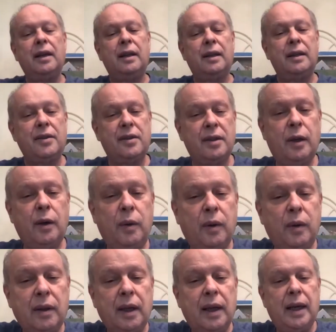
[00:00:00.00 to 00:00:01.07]
So
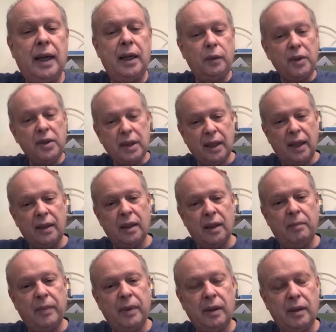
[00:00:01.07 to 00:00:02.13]
I always tell
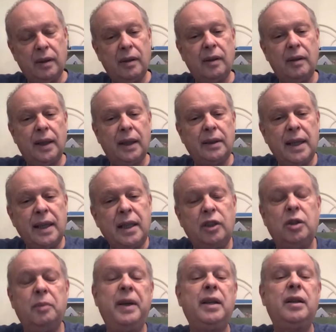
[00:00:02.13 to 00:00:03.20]
them that they need to
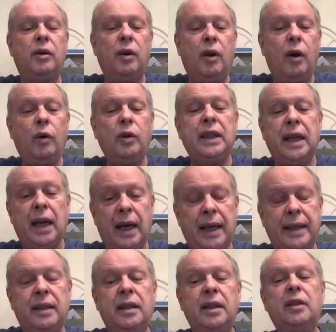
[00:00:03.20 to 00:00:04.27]
be their own guide.
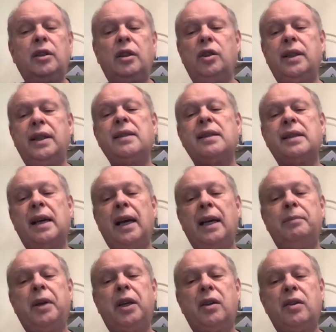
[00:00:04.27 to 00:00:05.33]
They need to look inside,
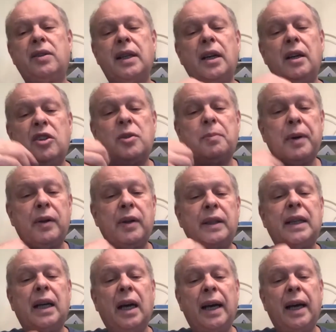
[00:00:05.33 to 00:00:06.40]
because their spirit
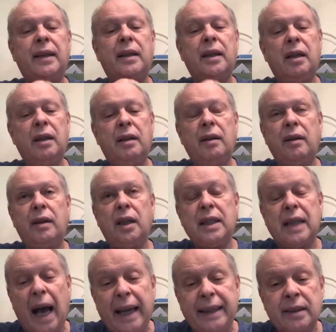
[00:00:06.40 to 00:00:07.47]
guide, their, their
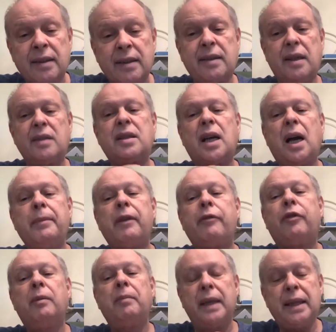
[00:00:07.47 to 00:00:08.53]
guidance is coming
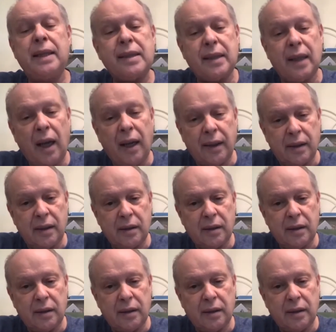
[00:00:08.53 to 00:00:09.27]
from inside.